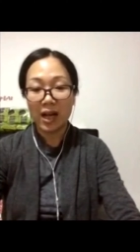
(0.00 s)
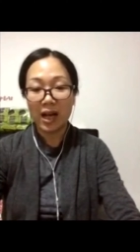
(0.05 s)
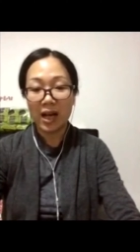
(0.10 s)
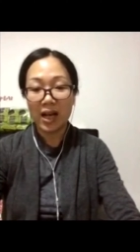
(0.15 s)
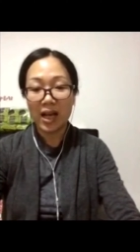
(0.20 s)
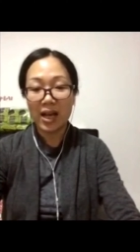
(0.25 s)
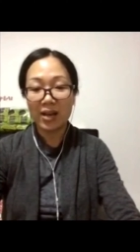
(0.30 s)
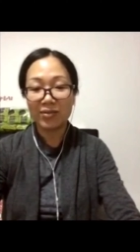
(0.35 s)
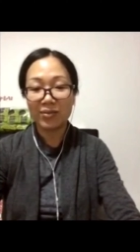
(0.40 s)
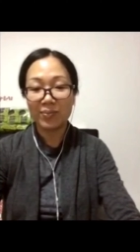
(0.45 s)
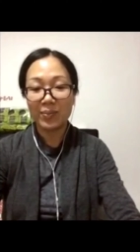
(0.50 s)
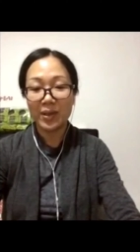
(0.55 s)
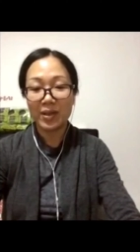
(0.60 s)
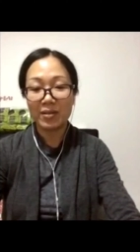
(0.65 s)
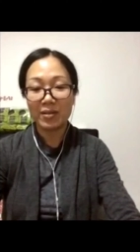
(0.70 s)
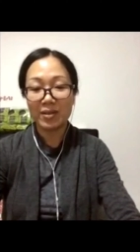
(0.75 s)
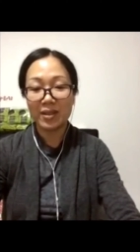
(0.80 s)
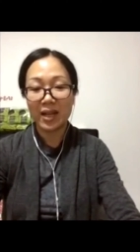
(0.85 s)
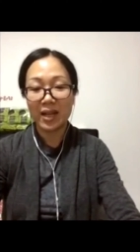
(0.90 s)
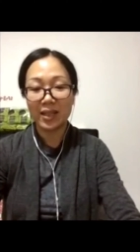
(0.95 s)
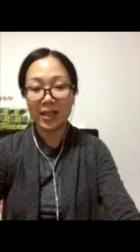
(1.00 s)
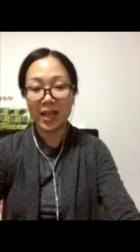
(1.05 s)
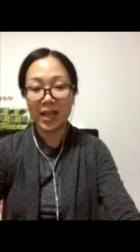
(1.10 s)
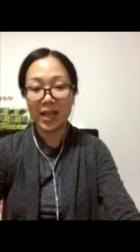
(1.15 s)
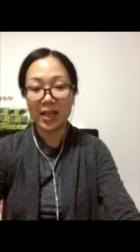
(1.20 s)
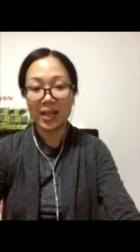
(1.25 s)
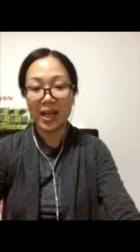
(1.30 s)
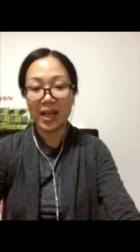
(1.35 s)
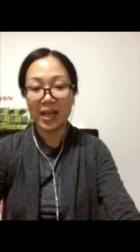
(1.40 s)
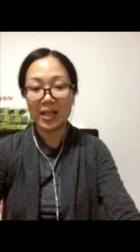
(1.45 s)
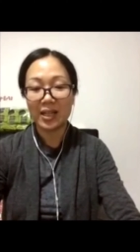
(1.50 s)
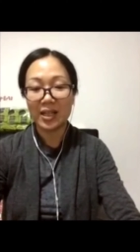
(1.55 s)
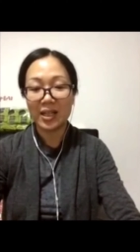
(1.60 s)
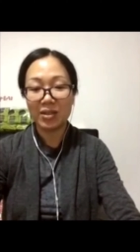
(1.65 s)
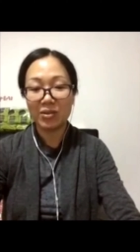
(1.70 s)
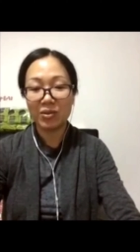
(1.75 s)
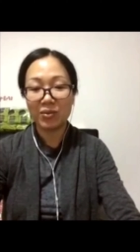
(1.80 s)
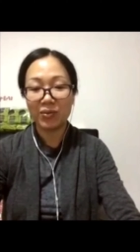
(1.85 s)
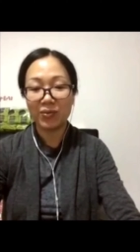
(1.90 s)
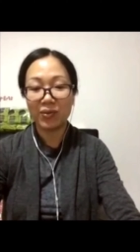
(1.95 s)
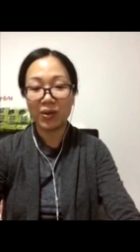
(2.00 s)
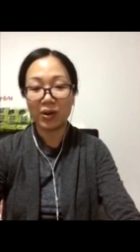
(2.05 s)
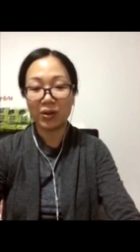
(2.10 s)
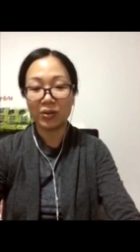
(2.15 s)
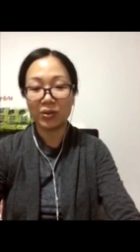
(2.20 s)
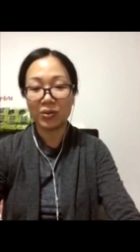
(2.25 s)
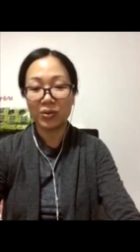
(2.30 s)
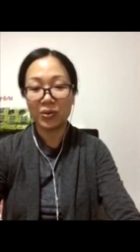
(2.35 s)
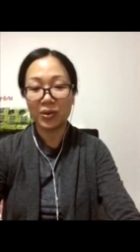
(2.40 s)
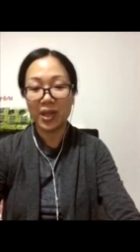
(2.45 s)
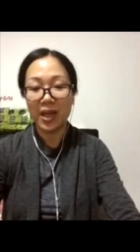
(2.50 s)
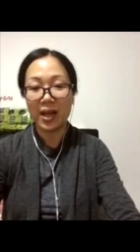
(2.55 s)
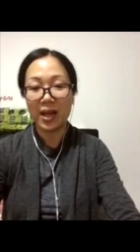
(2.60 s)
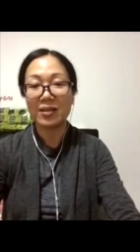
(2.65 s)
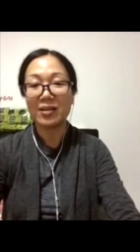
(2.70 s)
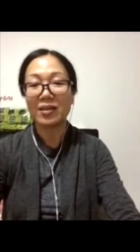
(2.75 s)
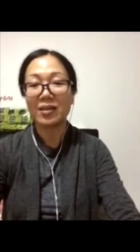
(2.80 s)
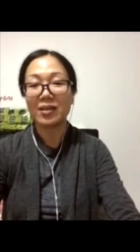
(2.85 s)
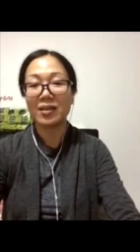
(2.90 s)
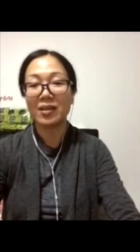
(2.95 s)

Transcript: I have been studying English for two years.